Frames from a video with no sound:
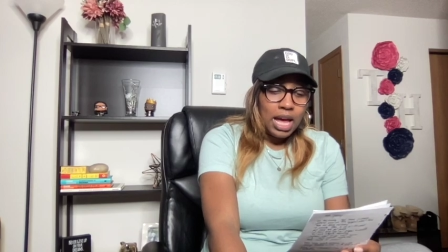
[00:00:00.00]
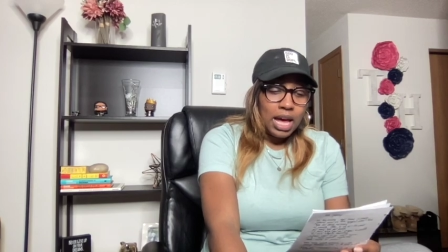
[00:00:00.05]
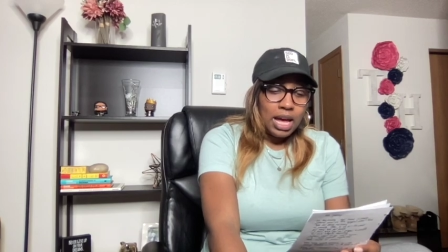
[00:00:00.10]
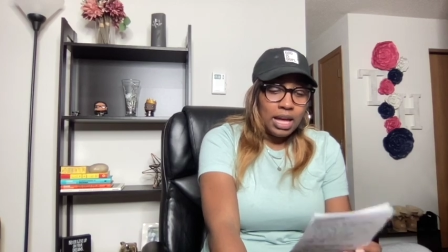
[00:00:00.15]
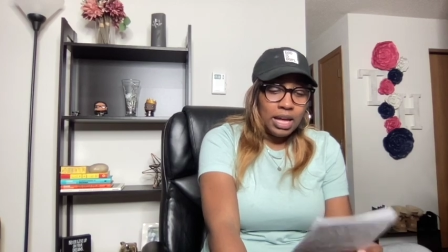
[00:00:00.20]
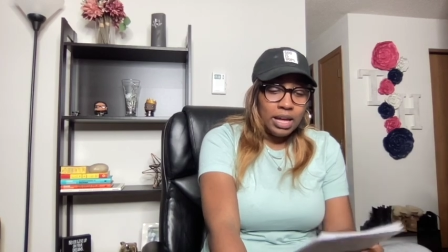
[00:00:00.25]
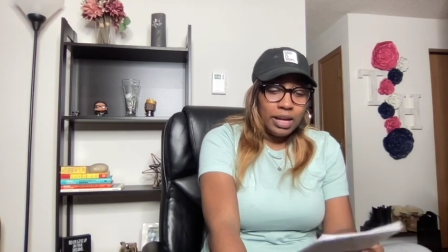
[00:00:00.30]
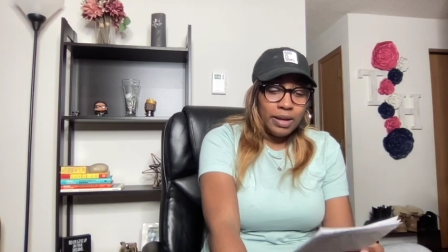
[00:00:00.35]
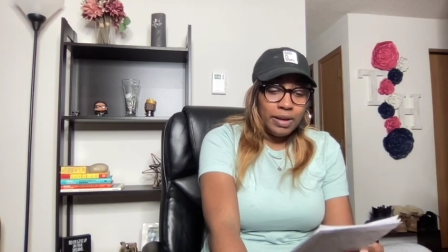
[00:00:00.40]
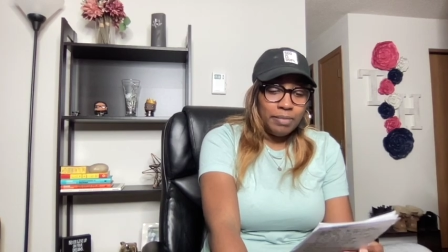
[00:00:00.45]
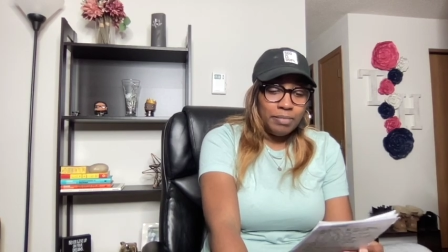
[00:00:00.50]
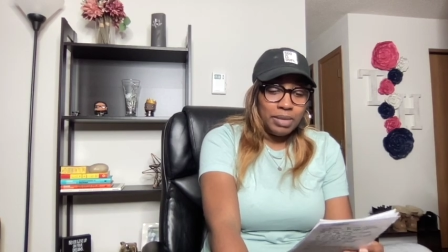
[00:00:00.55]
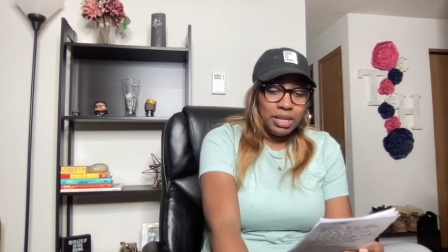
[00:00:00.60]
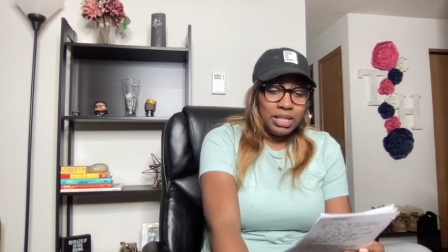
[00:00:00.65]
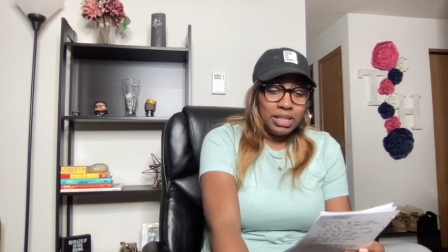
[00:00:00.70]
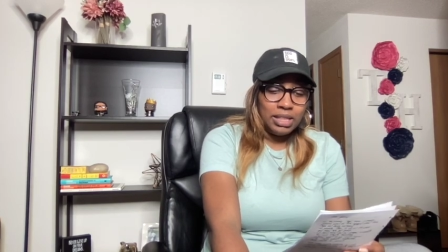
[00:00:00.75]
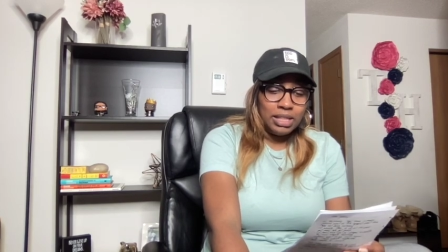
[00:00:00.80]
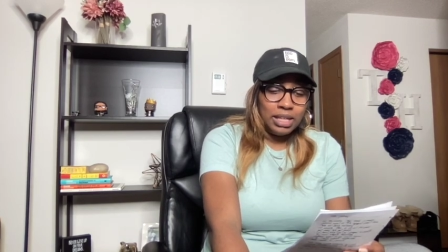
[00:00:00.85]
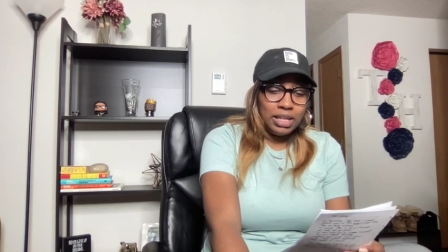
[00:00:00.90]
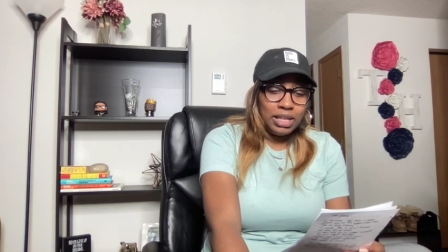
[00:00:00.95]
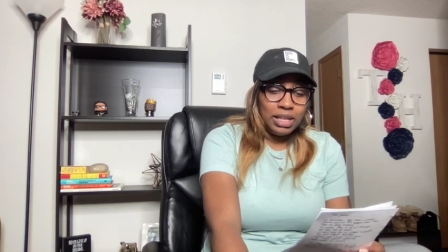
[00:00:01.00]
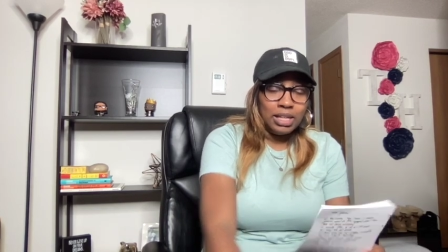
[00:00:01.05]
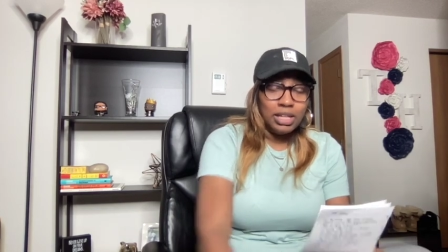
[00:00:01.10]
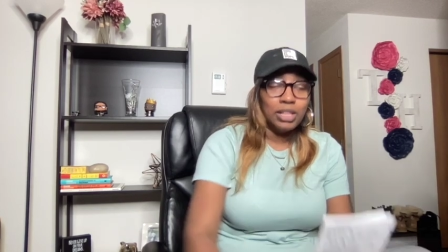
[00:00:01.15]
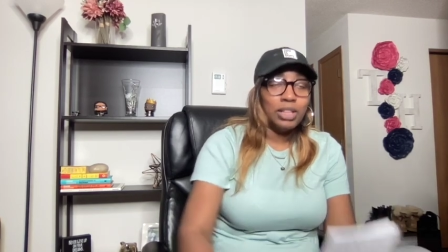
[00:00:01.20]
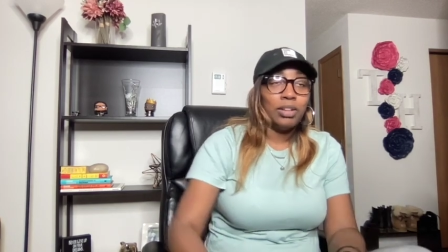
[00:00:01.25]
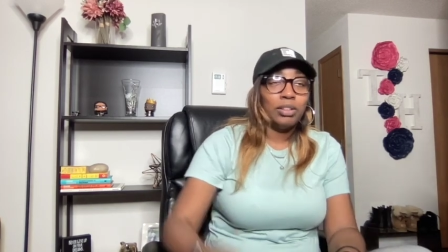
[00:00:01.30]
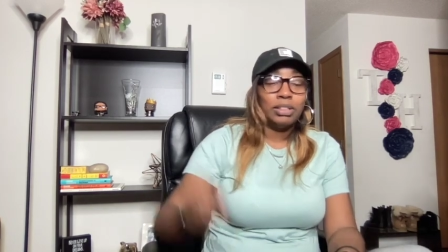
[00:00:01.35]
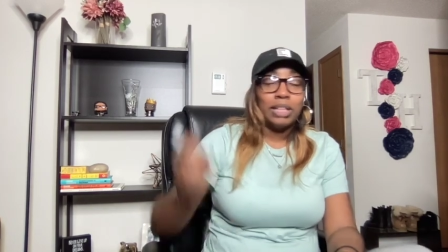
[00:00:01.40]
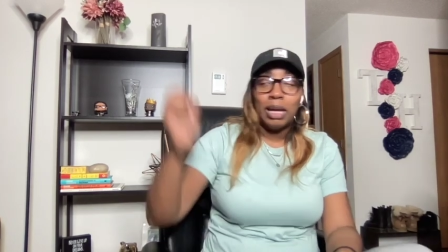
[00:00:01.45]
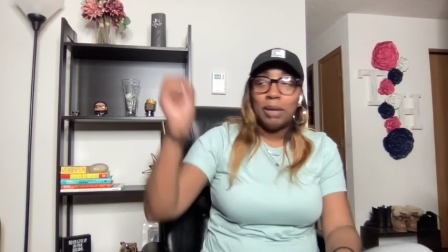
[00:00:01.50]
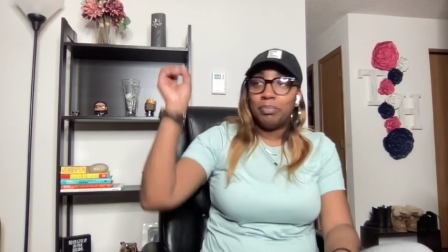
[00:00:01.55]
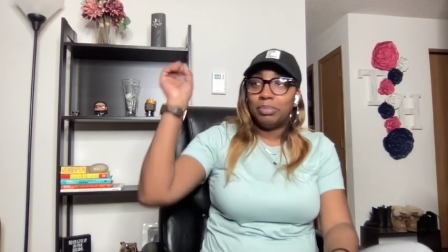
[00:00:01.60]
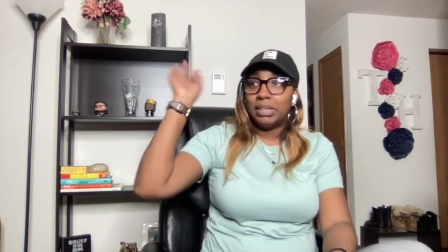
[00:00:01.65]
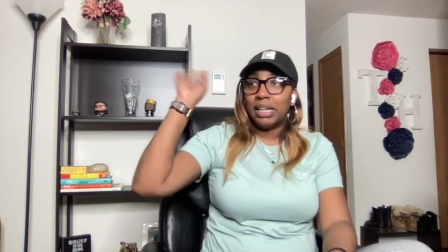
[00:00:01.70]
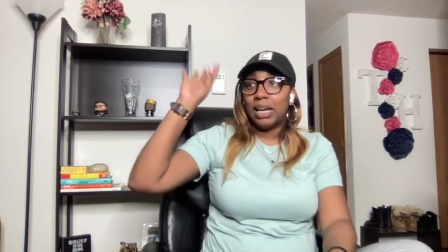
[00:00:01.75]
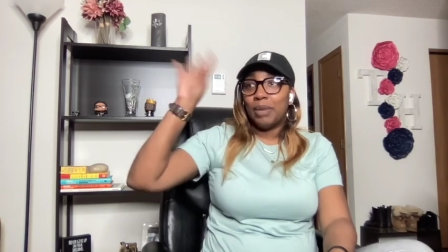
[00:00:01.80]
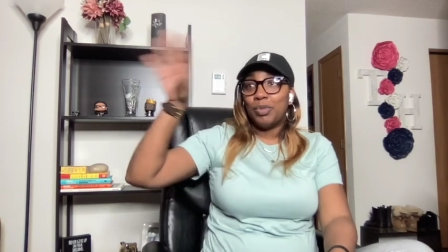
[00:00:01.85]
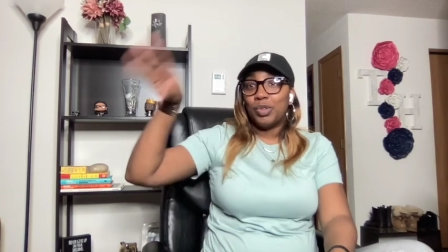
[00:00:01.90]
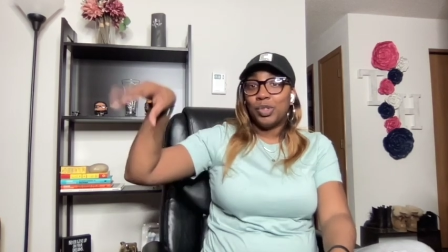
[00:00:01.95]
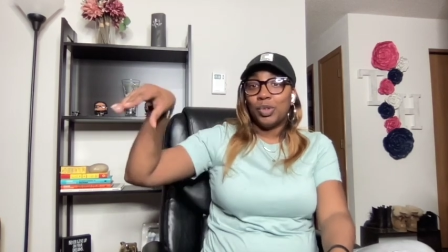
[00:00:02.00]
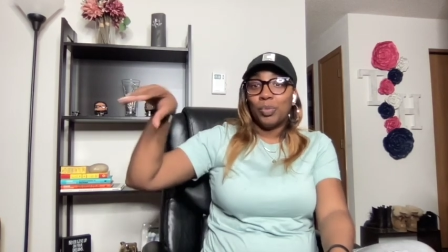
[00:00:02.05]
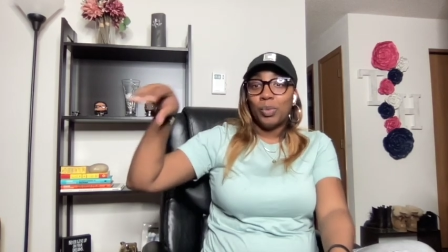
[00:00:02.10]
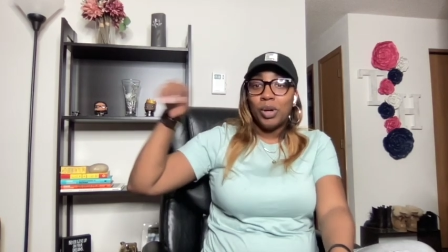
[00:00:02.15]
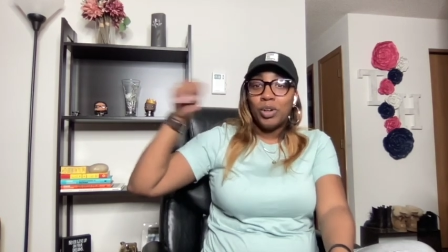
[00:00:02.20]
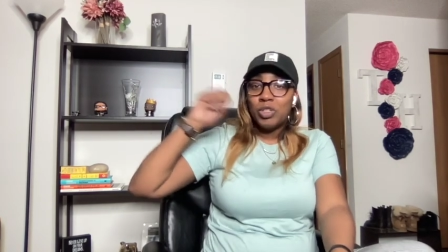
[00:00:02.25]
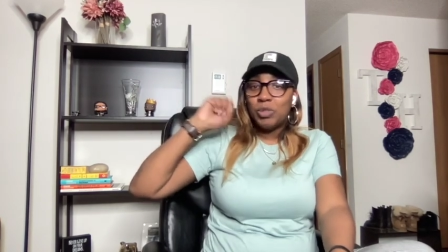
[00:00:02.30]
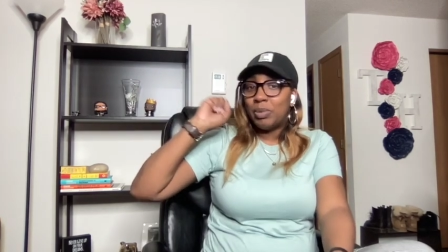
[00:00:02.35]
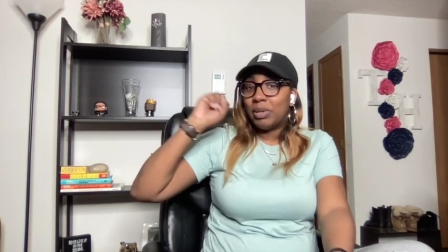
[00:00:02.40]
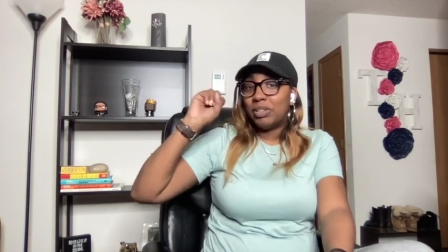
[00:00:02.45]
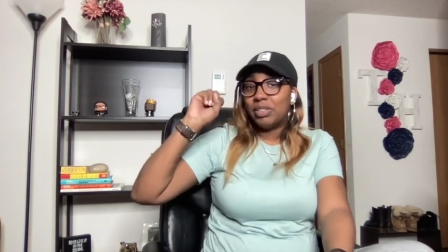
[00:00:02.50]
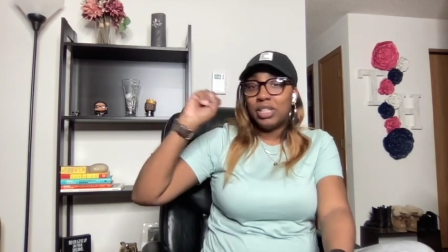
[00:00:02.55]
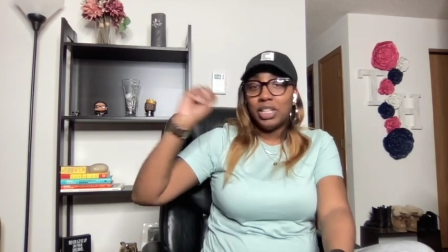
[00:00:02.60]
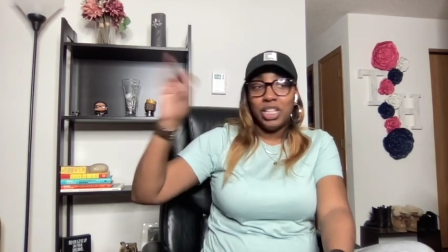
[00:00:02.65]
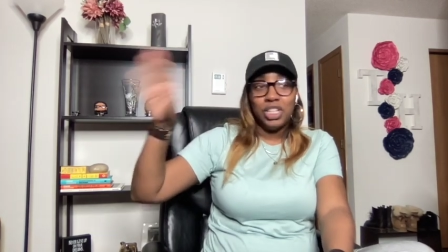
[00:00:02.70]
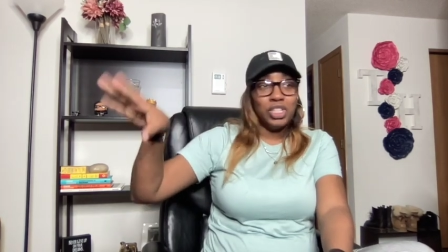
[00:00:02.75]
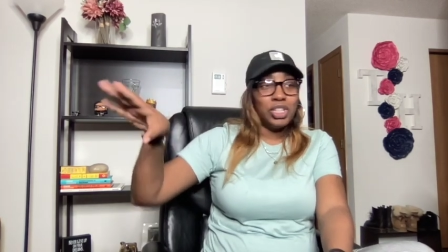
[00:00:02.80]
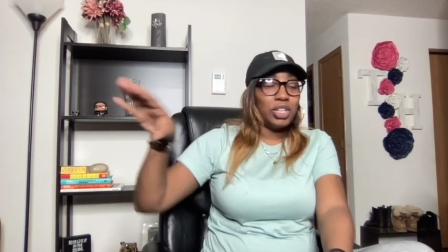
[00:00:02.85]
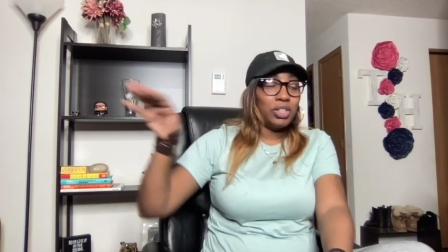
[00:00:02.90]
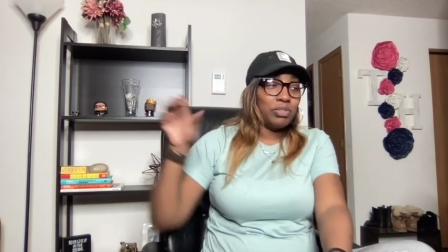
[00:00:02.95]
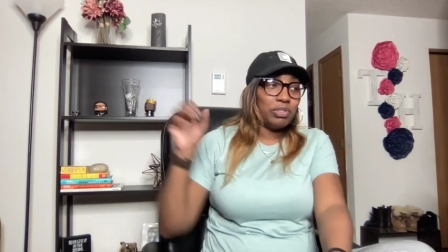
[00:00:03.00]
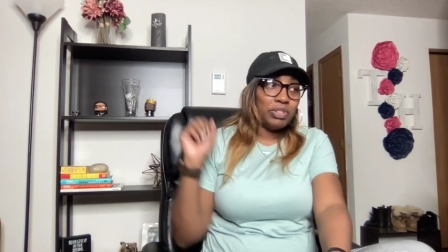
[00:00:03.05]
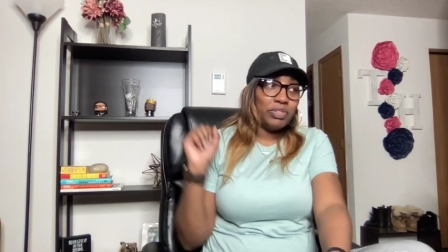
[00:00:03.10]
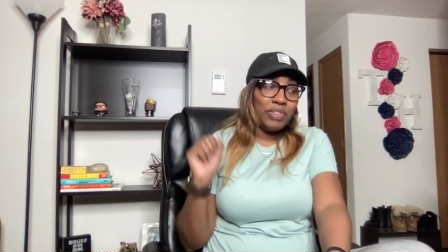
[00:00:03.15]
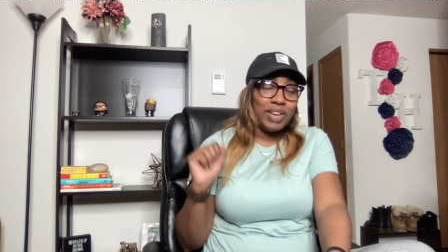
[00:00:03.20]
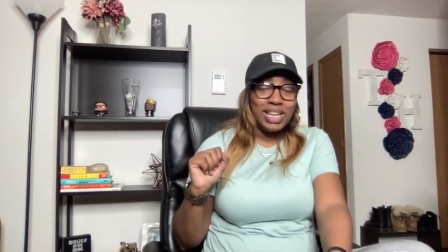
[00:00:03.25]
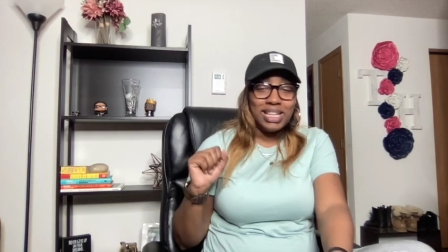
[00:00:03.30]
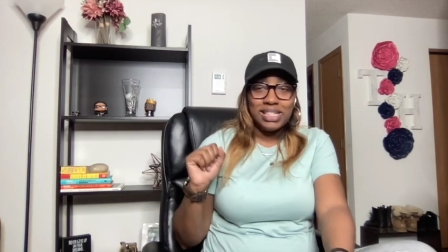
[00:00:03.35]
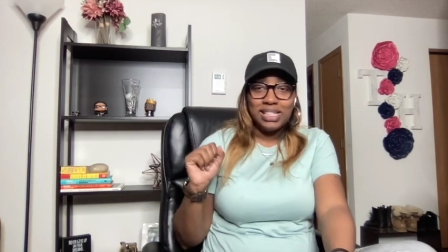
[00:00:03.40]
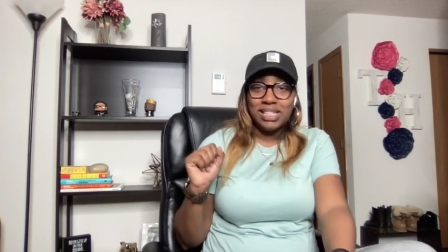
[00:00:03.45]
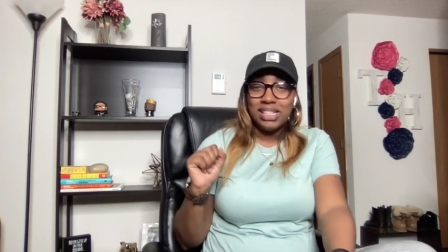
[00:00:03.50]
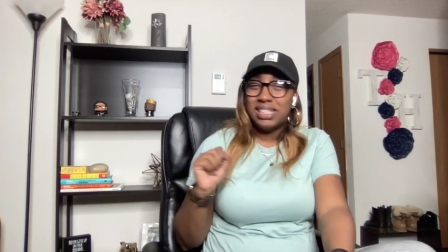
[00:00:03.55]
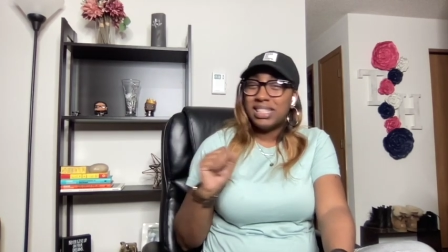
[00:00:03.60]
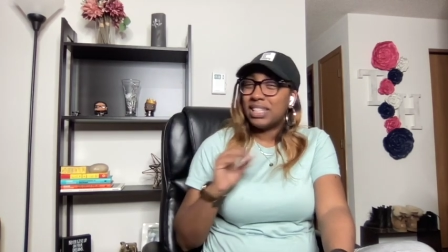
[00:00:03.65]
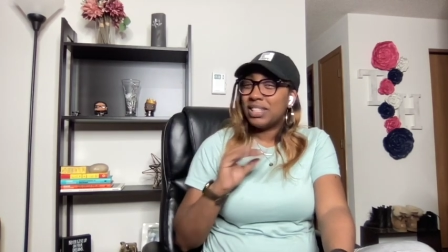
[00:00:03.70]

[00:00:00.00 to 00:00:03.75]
And then they're, like, playing with the rose petals in each other's faces.